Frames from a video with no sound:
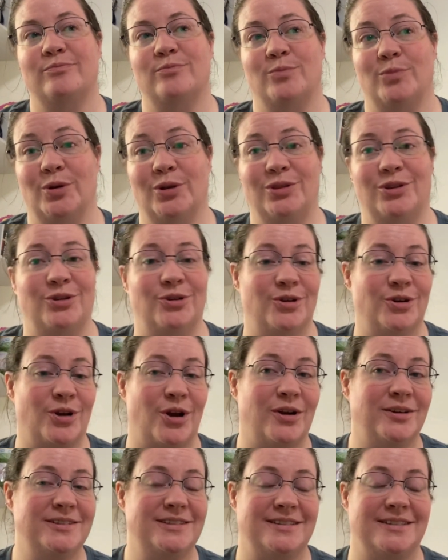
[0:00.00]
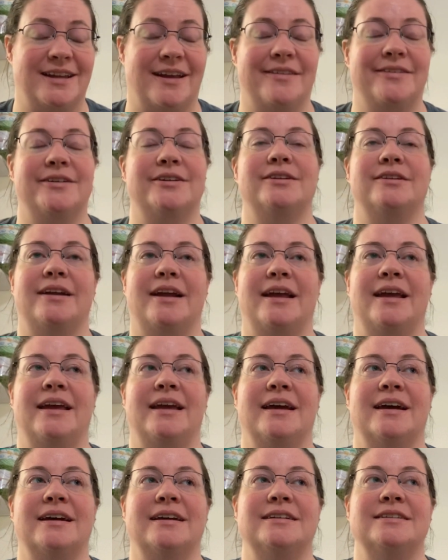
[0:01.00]
put your yarns together
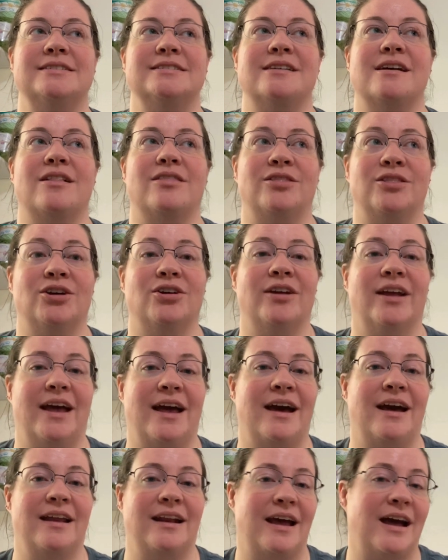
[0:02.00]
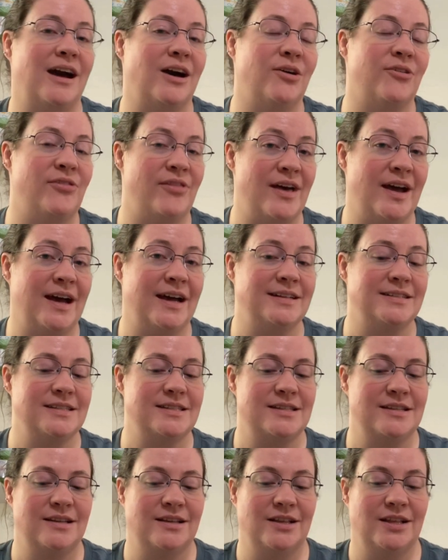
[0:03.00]
and look at how that
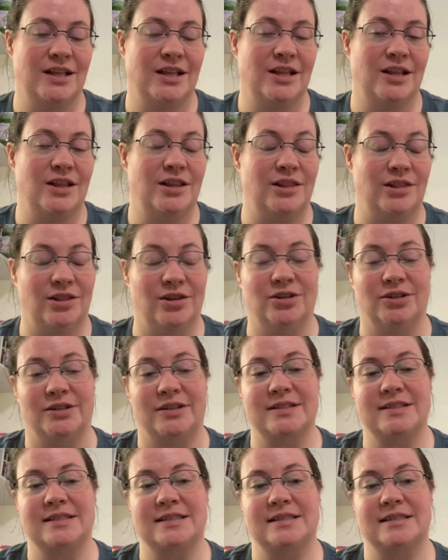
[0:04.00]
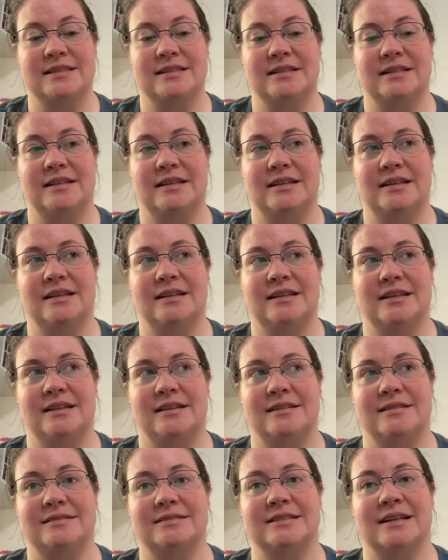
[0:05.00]
looks,
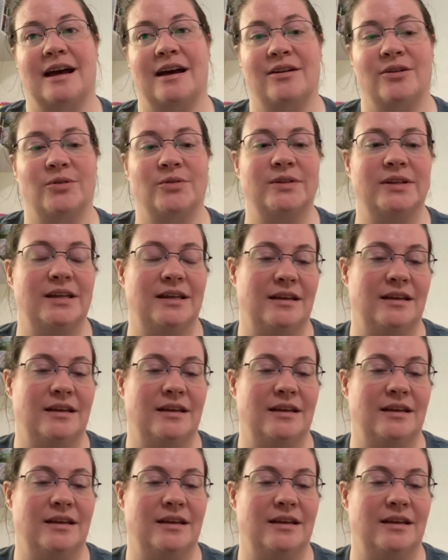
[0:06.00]
not only